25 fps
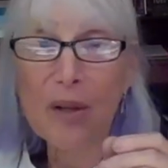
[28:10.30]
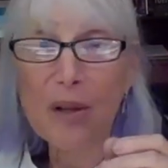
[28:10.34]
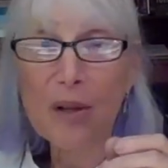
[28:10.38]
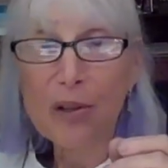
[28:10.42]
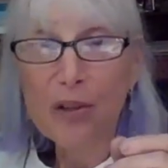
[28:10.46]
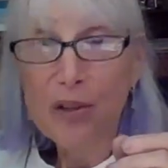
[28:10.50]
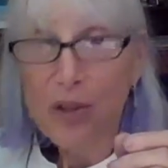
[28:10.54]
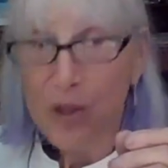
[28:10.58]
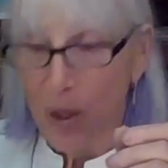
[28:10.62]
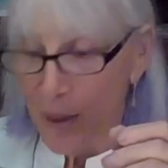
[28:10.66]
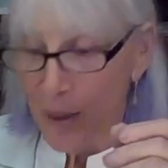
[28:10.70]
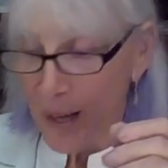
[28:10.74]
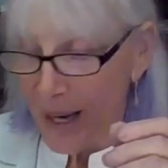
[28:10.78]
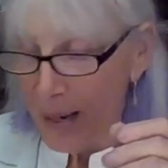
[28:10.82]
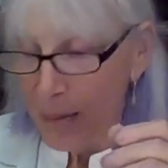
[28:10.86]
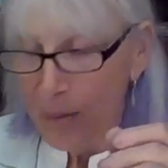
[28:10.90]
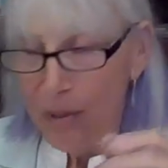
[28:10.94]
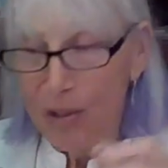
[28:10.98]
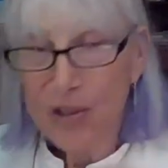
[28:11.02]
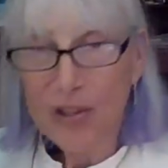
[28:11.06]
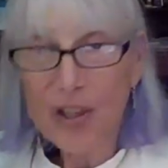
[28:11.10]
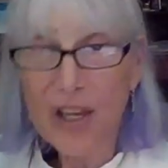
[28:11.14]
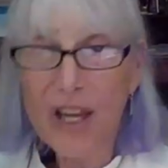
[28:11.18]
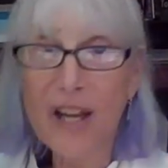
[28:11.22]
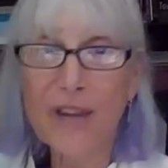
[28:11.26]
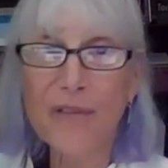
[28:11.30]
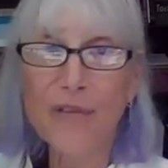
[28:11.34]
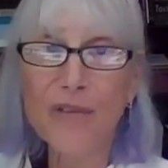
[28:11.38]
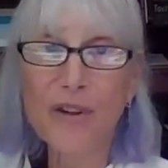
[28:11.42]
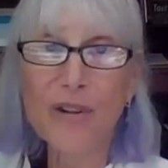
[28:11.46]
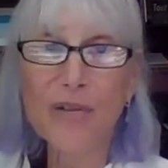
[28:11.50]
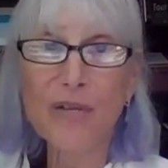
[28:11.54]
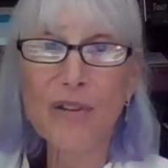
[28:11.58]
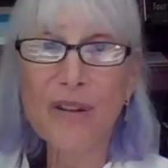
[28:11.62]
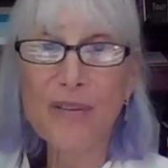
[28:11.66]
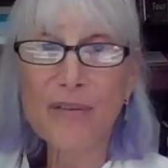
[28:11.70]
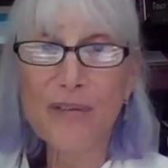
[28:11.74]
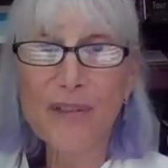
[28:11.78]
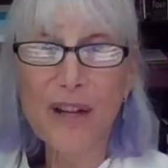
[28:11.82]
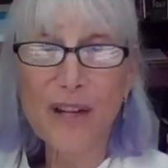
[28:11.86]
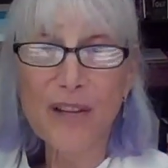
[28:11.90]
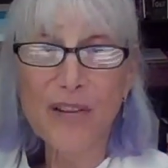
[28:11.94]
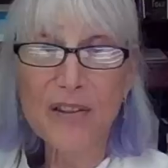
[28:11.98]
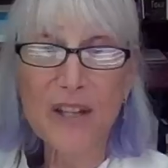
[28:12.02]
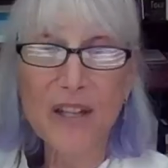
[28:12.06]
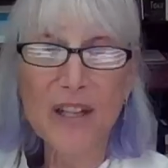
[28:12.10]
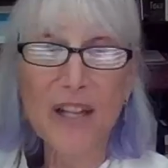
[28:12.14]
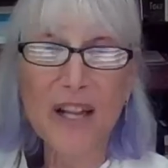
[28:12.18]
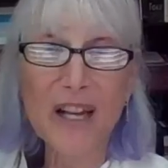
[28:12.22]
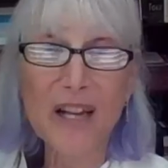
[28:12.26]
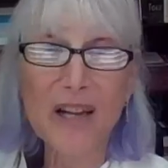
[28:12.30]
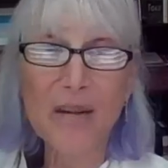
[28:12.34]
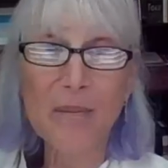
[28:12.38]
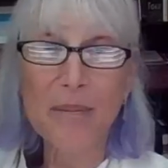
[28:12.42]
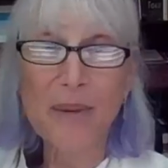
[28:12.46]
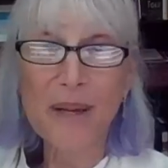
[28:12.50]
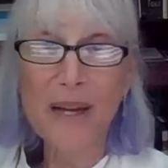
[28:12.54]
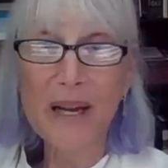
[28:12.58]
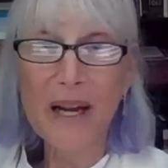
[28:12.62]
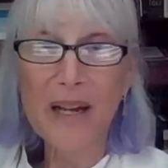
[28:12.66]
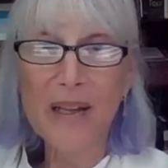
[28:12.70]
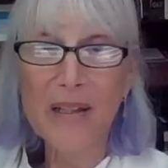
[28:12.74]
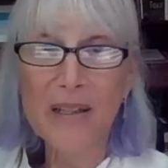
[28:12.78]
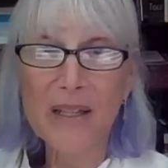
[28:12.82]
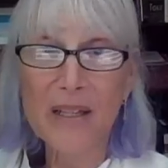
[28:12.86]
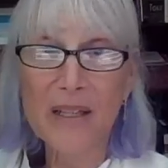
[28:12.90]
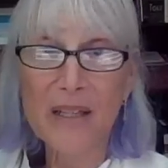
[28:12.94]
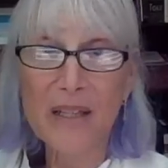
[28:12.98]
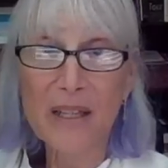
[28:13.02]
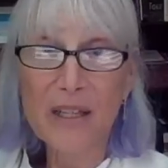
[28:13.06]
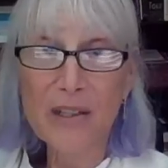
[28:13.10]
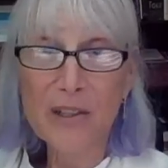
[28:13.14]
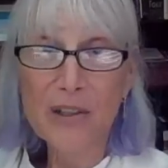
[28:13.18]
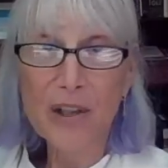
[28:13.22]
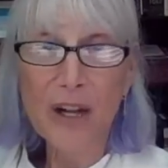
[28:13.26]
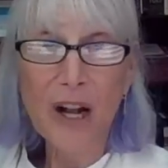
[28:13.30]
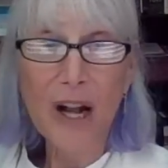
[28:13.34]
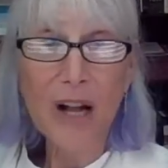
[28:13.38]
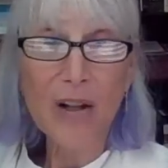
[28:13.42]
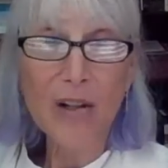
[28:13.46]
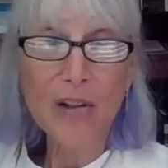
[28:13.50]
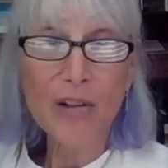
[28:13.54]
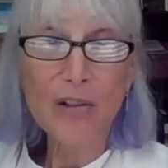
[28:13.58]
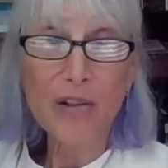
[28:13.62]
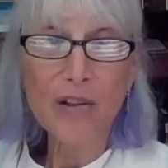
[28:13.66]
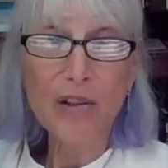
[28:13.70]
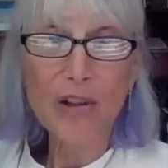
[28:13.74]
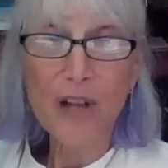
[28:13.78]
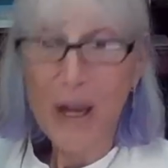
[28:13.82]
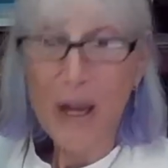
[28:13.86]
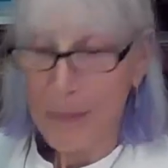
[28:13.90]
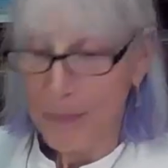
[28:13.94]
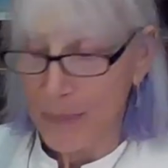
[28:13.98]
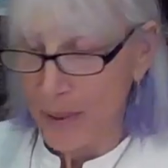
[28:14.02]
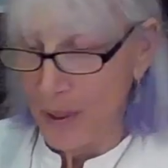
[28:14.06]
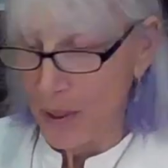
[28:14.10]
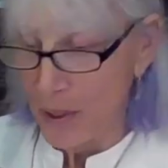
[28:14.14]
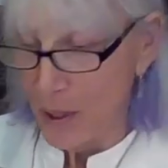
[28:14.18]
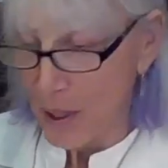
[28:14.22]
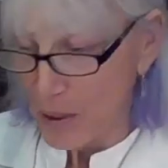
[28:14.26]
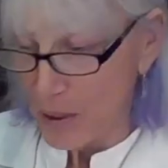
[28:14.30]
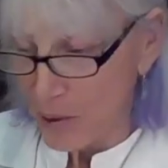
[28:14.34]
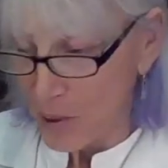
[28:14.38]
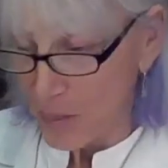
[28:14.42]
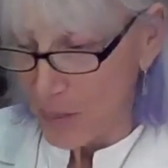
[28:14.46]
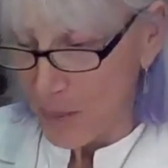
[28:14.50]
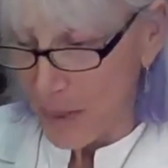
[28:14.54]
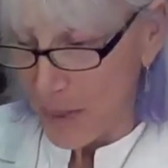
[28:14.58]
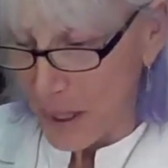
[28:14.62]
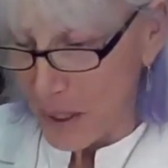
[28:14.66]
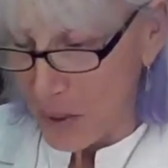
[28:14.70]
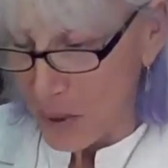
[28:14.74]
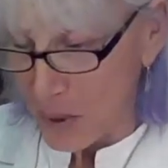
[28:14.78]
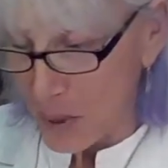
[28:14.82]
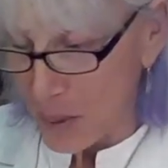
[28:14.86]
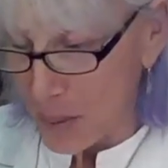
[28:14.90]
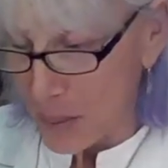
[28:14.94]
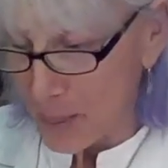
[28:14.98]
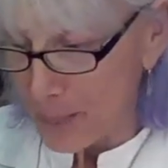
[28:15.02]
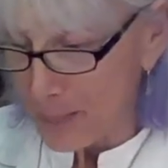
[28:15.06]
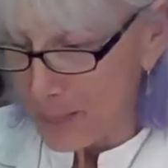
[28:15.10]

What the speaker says: So I would say if you're refluxing like a bandit, chocolate should not be on your menu.